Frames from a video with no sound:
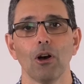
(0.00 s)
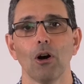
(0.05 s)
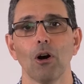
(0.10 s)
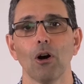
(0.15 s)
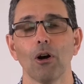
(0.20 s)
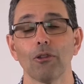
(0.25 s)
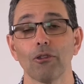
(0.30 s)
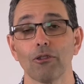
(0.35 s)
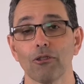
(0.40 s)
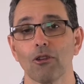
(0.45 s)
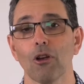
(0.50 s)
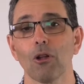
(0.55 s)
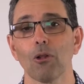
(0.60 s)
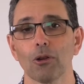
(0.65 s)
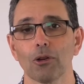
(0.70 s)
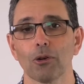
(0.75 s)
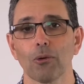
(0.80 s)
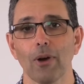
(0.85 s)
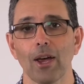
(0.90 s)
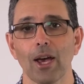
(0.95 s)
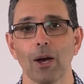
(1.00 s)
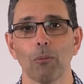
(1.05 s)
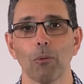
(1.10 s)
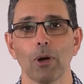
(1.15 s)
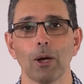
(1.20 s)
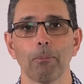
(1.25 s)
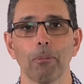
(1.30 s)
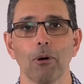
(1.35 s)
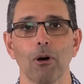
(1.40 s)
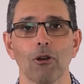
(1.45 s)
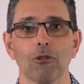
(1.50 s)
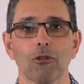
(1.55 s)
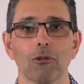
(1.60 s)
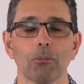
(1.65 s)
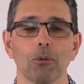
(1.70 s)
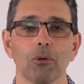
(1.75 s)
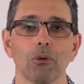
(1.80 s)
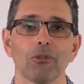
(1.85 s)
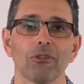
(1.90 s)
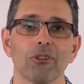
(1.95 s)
on solid ground where possible?